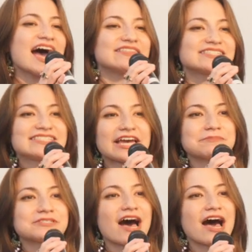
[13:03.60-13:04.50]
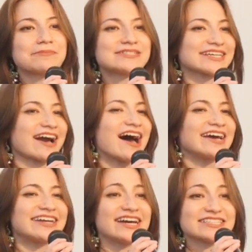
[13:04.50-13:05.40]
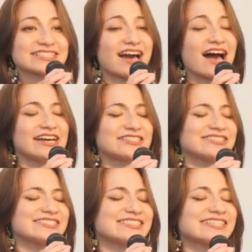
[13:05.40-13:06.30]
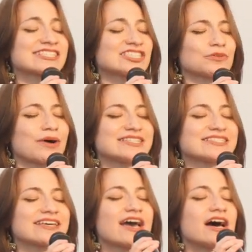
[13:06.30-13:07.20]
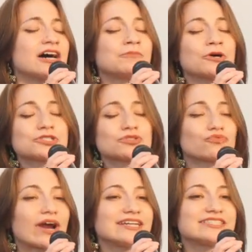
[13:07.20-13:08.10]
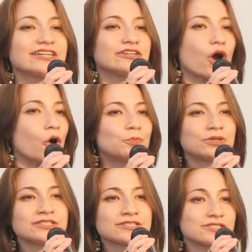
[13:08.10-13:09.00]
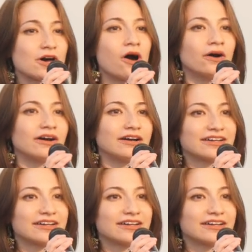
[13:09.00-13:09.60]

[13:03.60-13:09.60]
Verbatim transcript: at the same time as a kyanite sky as she sings to us her most radiant open song.